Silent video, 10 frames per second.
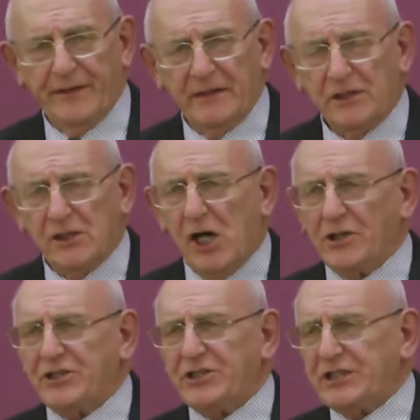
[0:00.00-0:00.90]

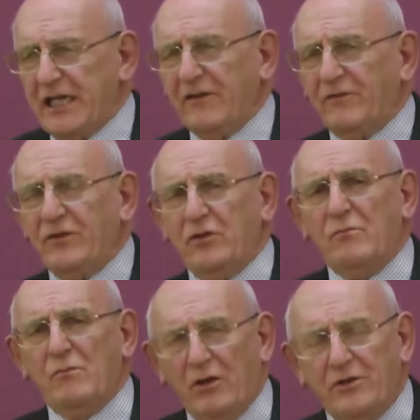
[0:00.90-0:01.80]
God save you,
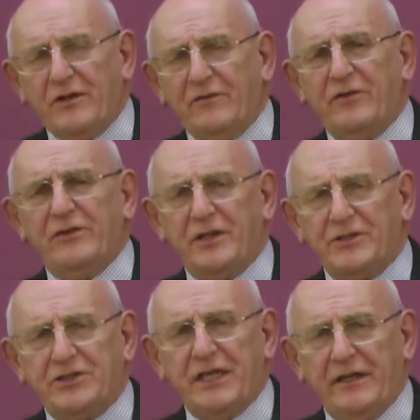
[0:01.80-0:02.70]
mother, if you're not
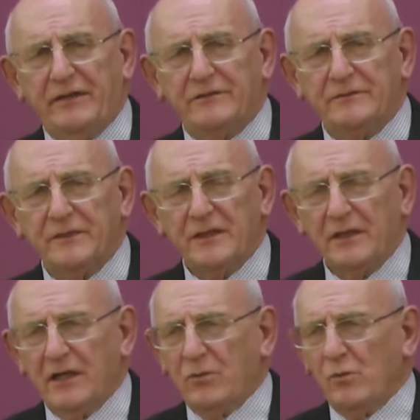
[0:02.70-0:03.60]
saved.
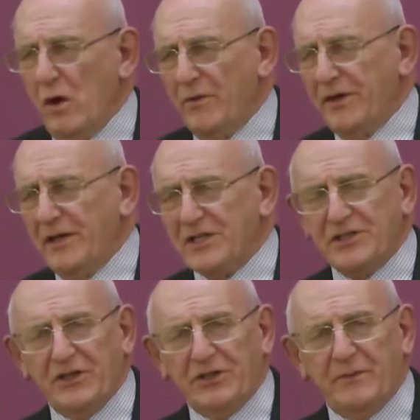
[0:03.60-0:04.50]
And women
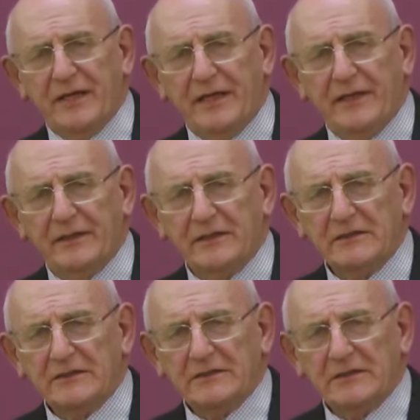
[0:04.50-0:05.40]
listening to me,
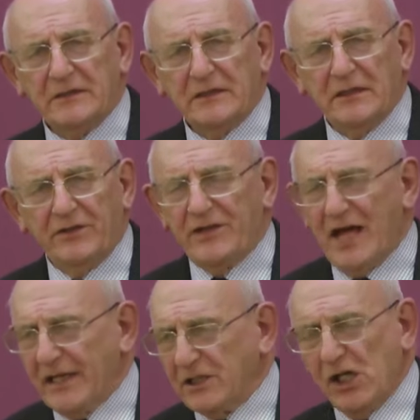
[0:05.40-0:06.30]

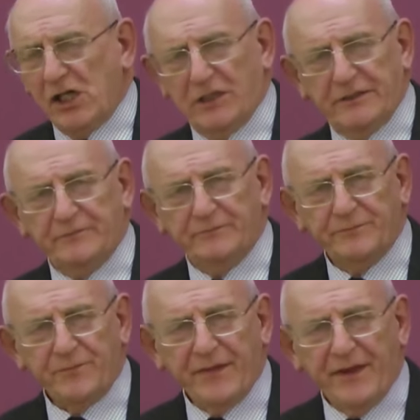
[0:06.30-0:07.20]
thank God.
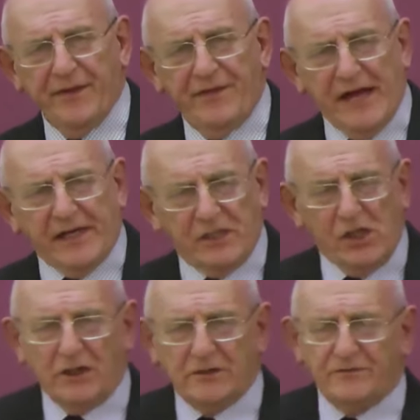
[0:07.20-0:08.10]
Thank
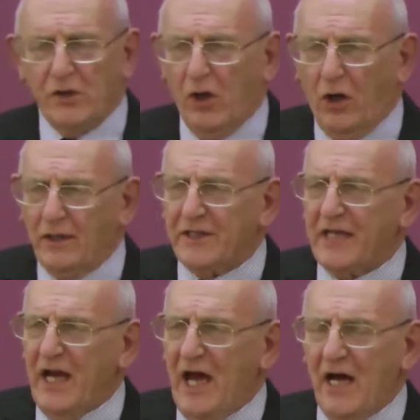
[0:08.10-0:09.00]
God for all that you
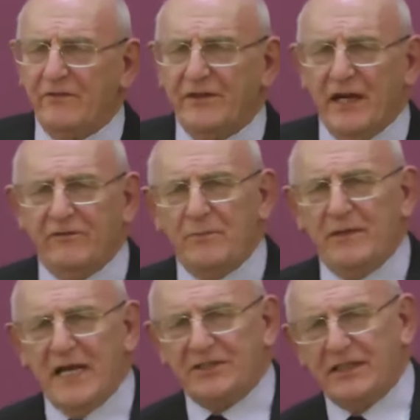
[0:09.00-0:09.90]
have and every
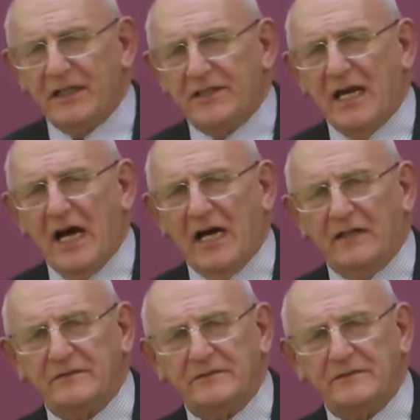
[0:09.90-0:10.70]
blessing that you have.